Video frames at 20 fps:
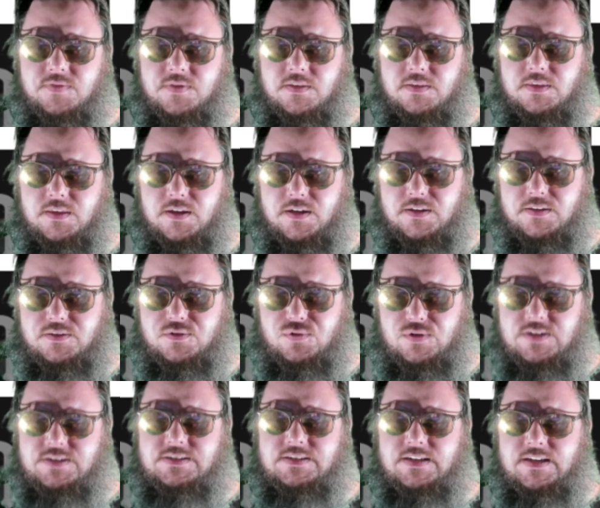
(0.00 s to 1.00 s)
The
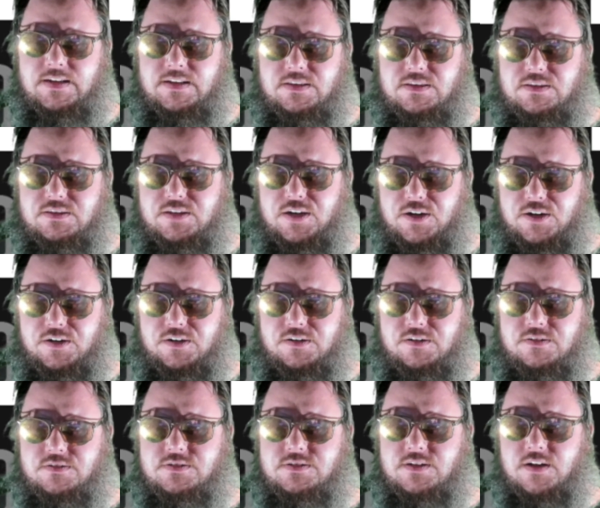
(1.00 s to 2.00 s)
twists and
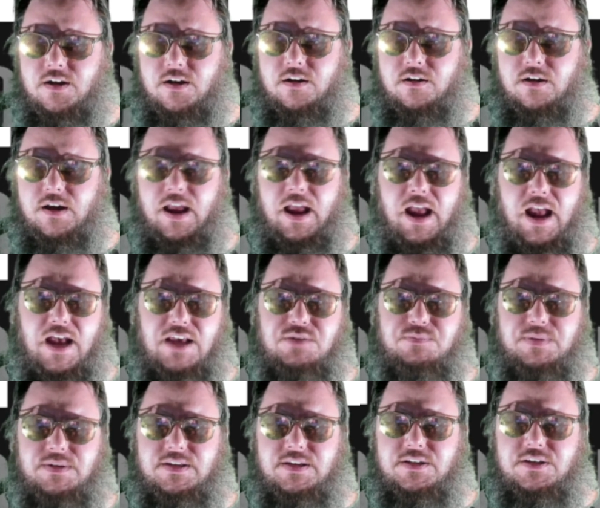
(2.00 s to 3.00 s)
turns aren't as
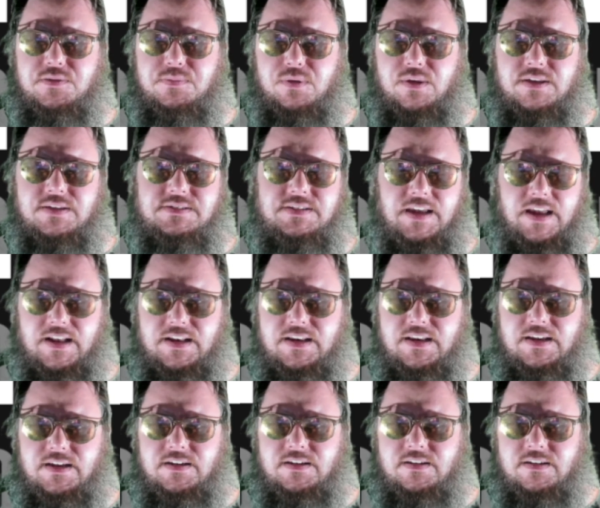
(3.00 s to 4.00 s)
predictable as the
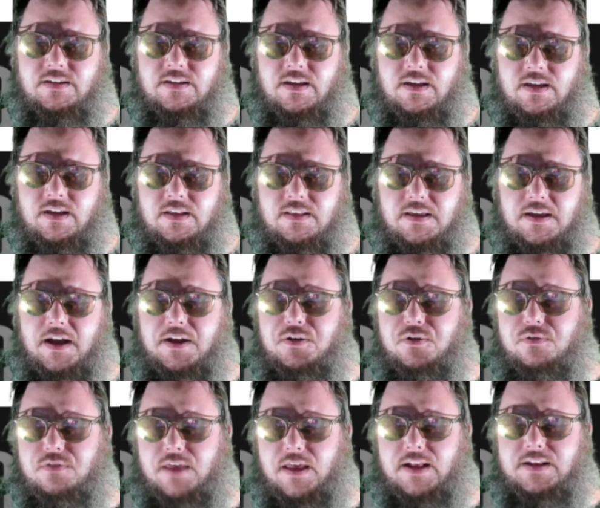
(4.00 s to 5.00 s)
ending. Like I knew
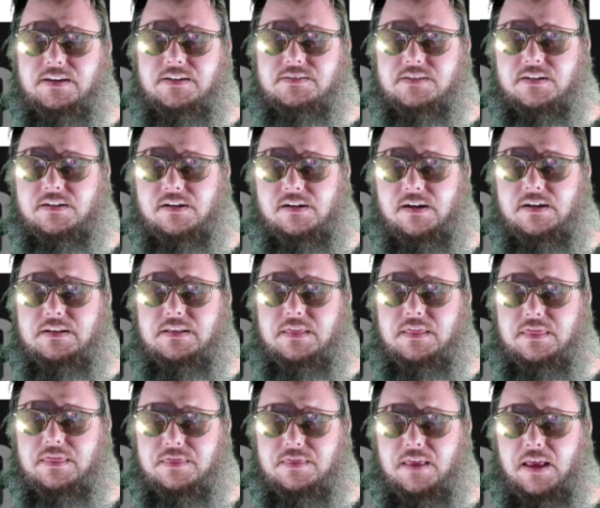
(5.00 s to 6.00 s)
the ending is like, all right,
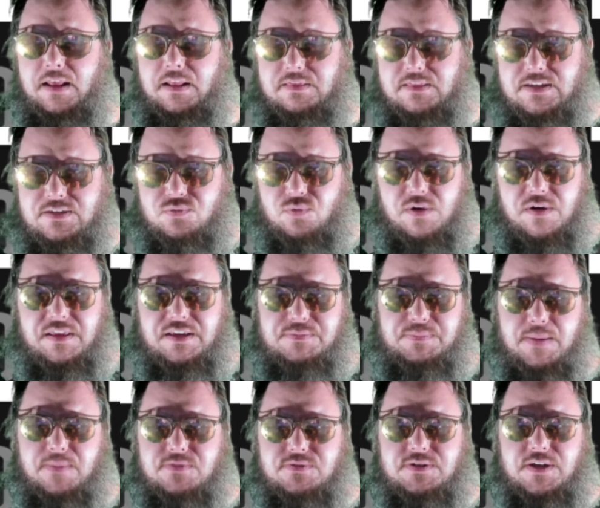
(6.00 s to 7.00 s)
at least one of these
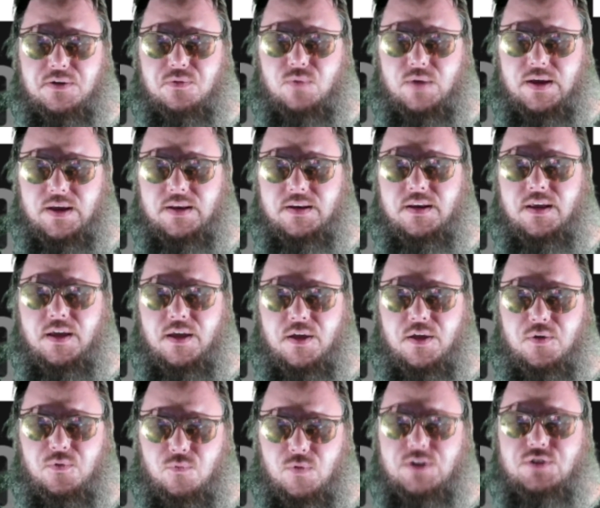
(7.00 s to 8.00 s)
people is gonna win.
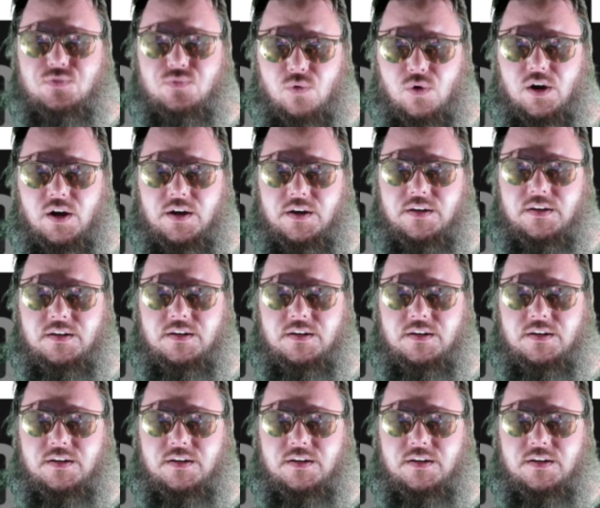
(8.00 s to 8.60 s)
Which one?